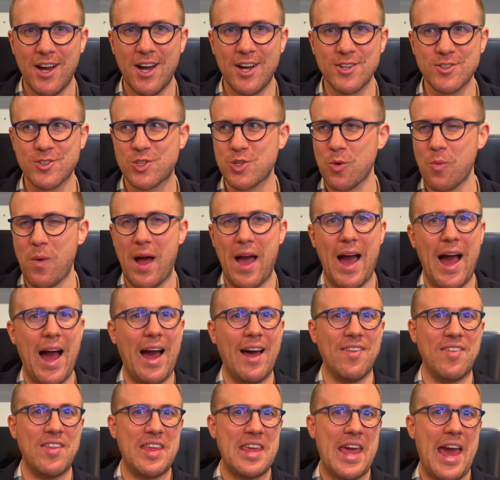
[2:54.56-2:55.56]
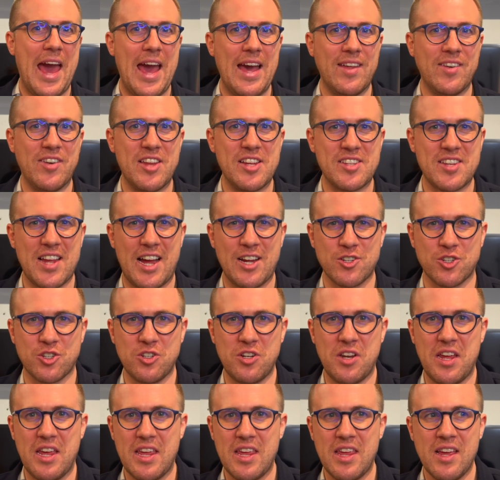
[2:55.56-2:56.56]
to where at the end it's
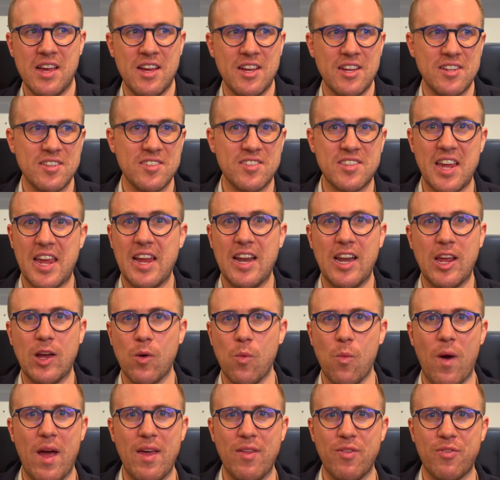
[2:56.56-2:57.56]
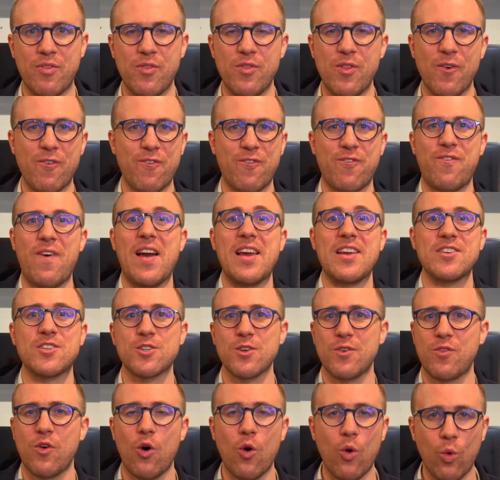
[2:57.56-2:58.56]
actually dealing with the fate
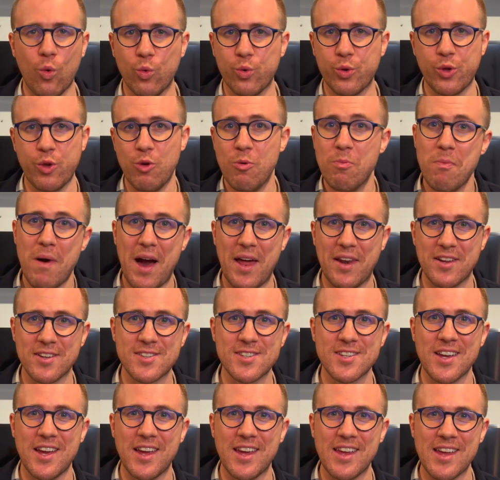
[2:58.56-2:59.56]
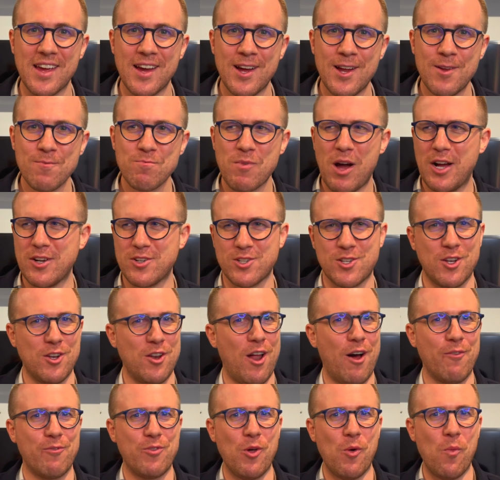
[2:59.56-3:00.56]
of all humanity. I just
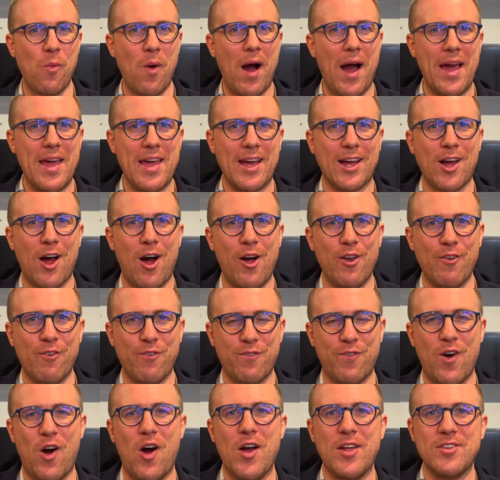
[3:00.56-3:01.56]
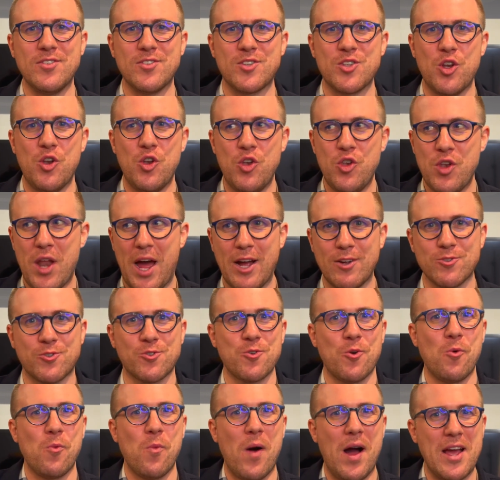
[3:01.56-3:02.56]
love the way it kind of finds
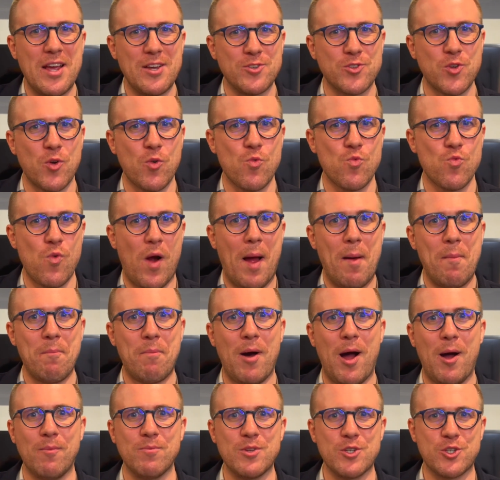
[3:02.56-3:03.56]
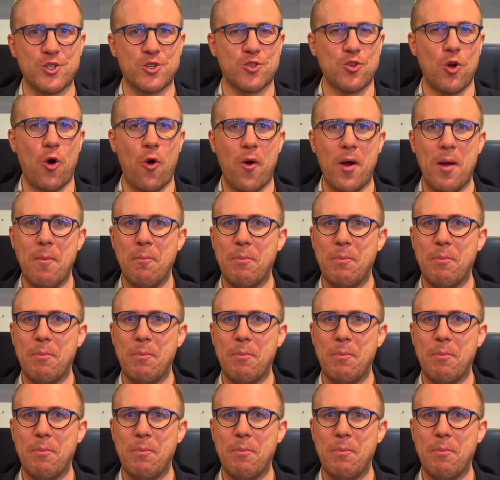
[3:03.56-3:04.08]
natural ways to ramp up this story and